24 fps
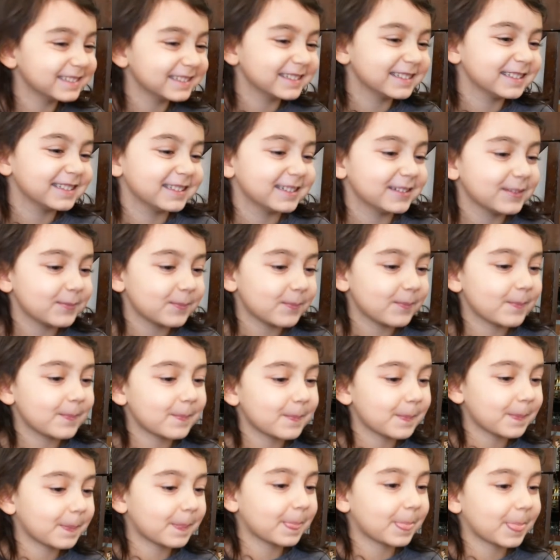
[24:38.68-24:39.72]
So that's
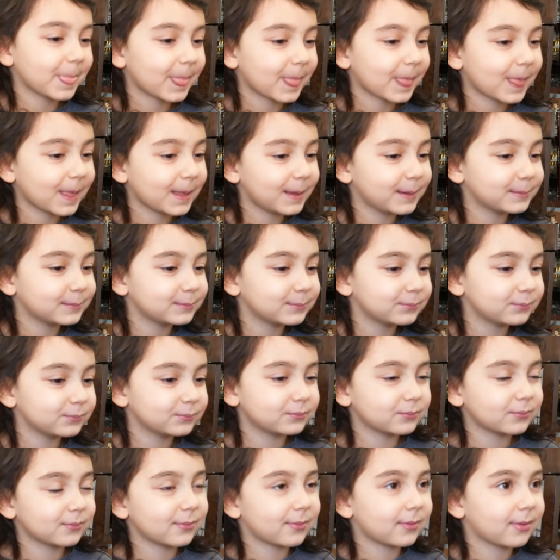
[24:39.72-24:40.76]
1.
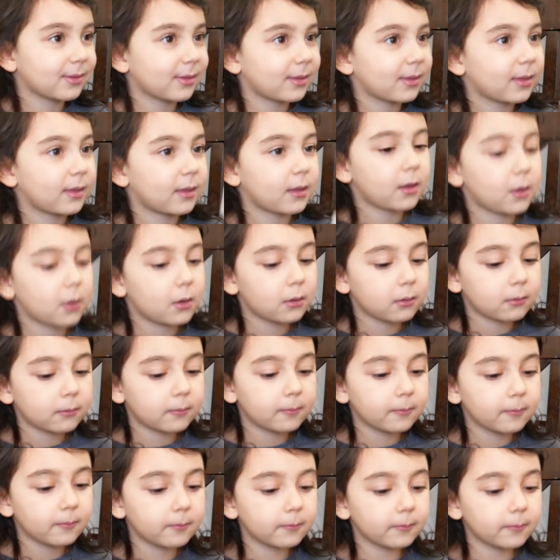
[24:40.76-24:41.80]
A
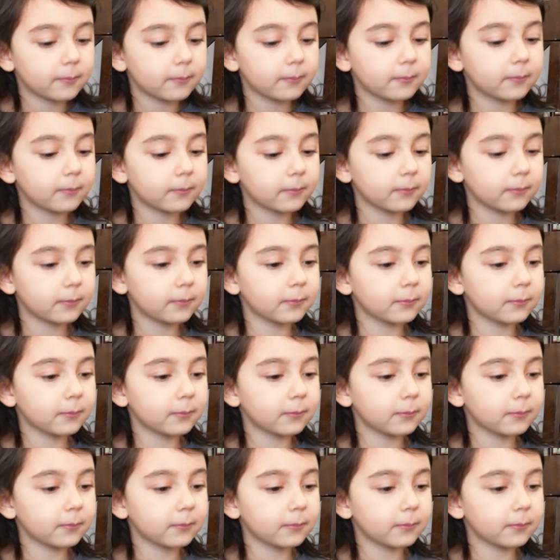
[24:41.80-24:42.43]
clock.